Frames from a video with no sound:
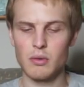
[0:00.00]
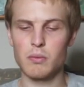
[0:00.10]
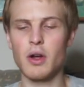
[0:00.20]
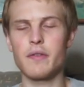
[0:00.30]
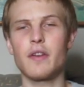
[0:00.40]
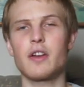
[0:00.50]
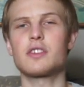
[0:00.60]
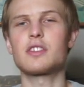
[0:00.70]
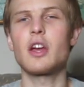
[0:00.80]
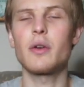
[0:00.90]
Right folks,
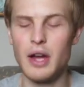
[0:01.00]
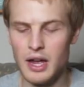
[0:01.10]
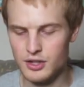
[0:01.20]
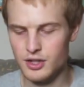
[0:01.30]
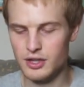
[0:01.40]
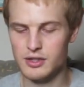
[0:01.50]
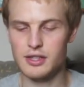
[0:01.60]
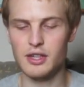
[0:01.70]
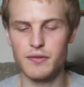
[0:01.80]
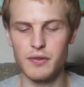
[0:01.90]
so as you can
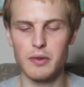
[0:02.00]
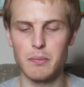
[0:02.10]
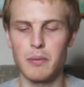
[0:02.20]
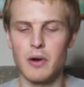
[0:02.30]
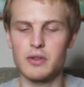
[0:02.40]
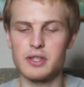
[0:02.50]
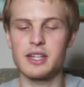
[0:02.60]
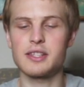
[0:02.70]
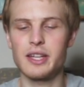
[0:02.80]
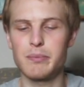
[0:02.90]
see from the box,
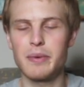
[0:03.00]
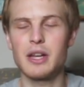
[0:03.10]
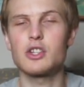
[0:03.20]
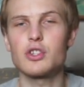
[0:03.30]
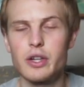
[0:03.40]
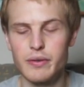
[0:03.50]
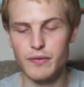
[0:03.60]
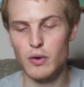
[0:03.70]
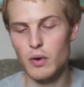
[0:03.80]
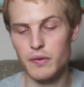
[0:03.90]
it's a military
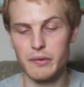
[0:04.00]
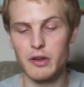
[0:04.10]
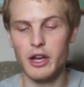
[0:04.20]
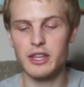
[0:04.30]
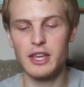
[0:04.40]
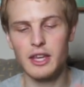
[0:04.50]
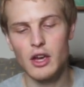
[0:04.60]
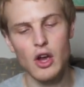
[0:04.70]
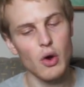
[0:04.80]
4 from Nike.